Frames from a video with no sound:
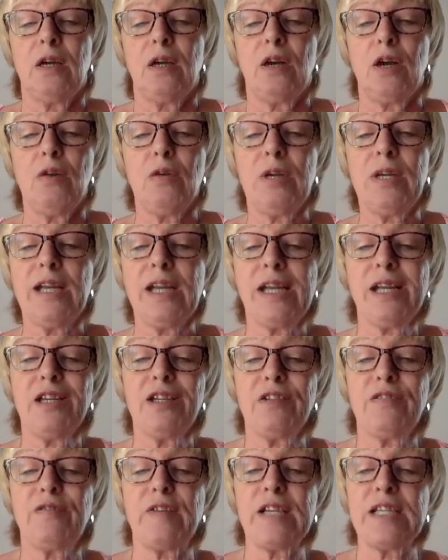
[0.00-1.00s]
Our legal
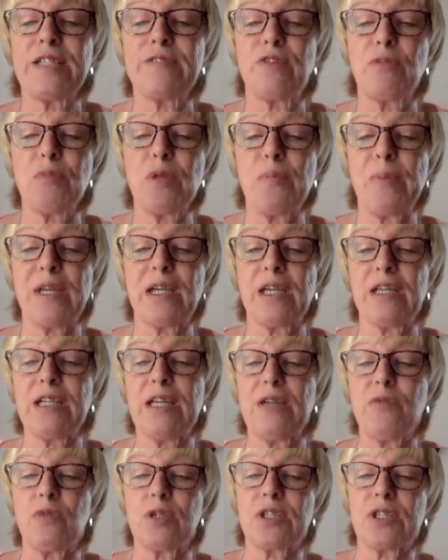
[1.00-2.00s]
advice from the
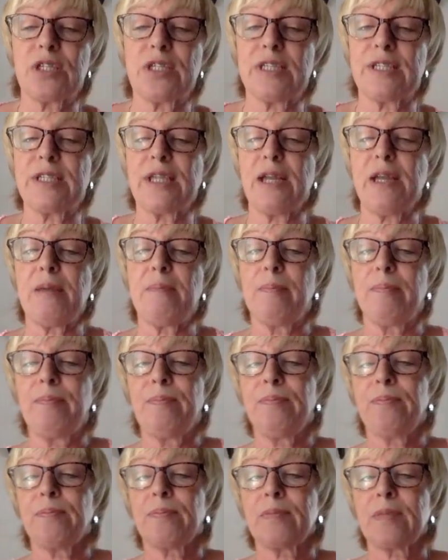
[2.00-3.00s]
beginning was the same.
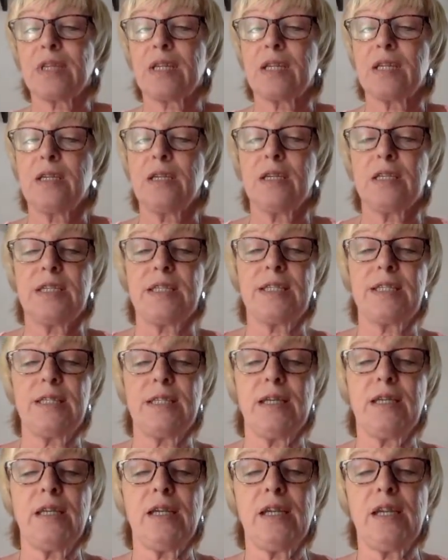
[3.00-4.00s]

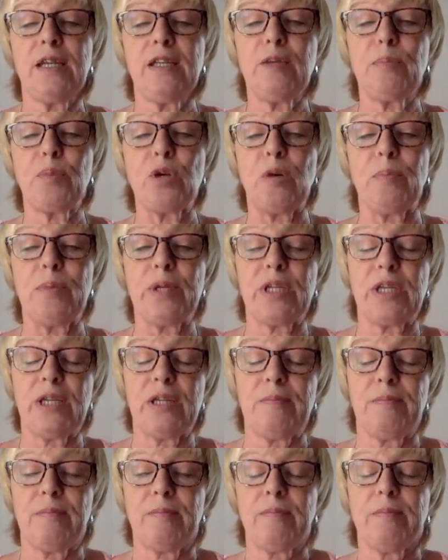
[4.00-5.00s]
Stay in the
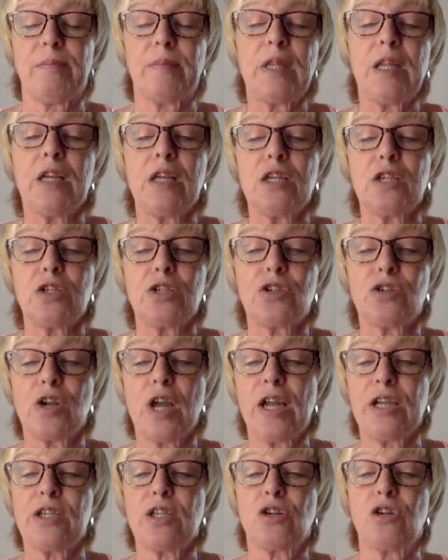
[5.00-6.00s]
property,
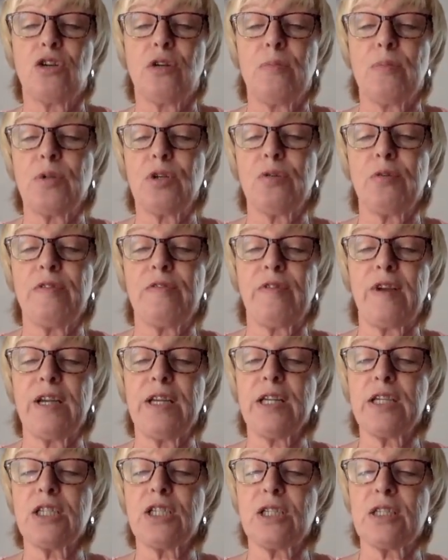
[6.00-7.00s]
try to come to a
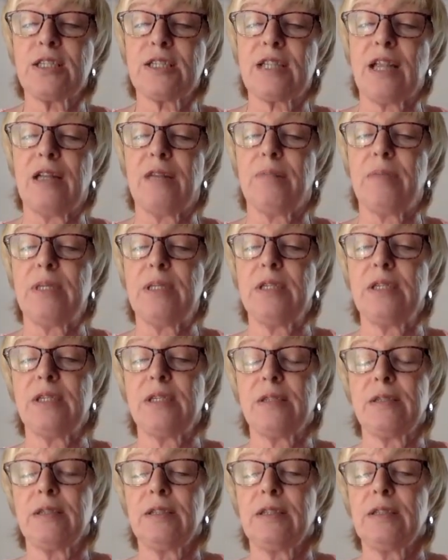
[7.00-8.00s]
financial settlement
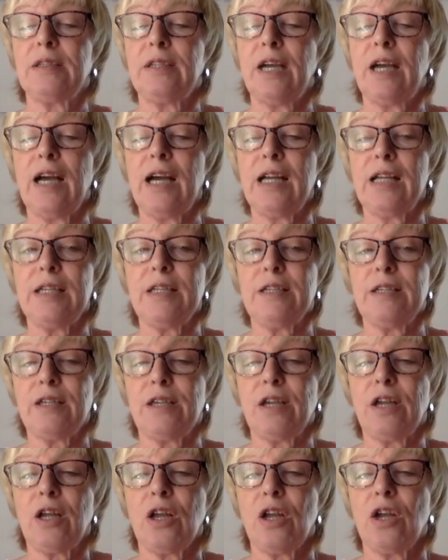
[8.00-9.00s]
and
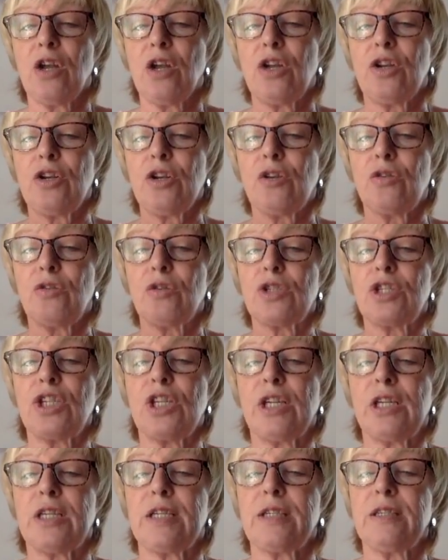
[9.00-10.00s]

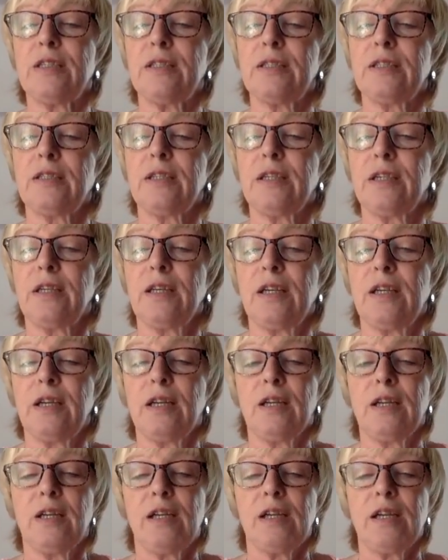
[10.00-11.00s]
negotiate.
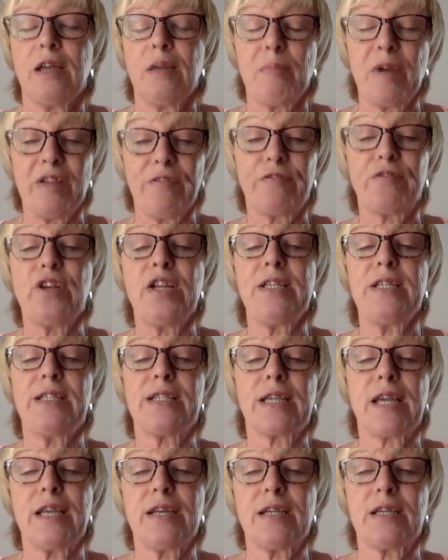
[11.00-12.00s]
In my
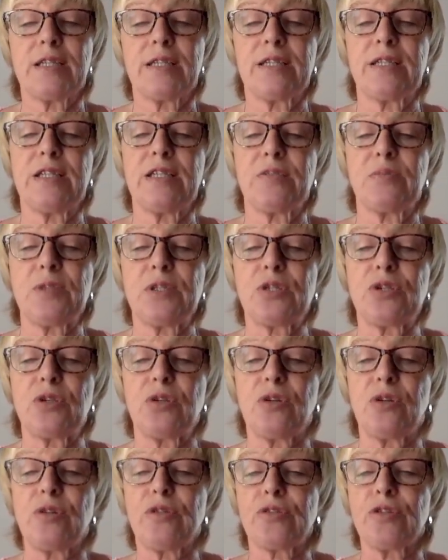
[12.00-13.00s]
friend's case, this was
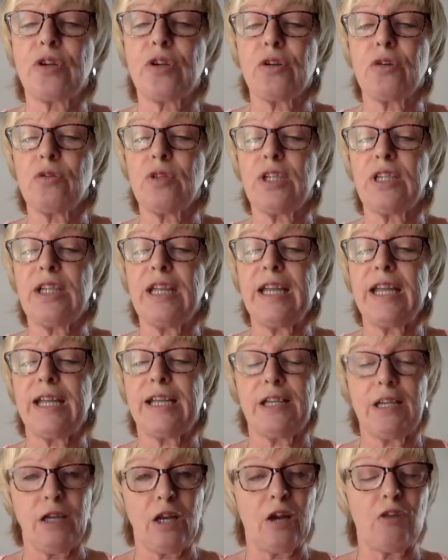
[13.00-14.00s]
done through the
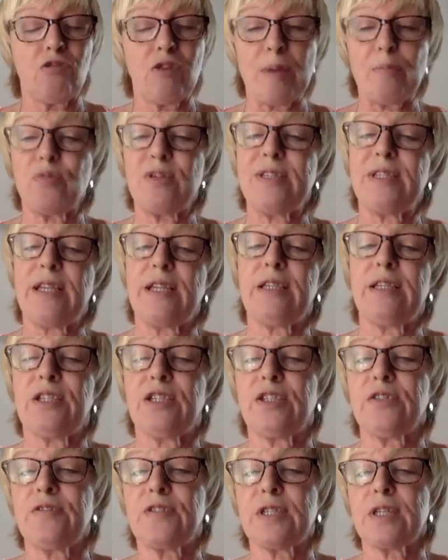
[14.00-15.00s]
legal
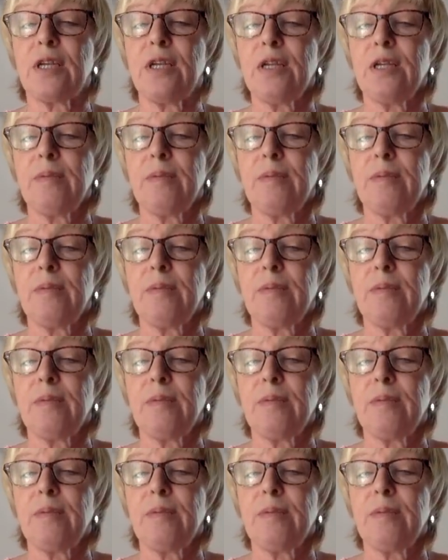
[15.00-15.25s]
representatives.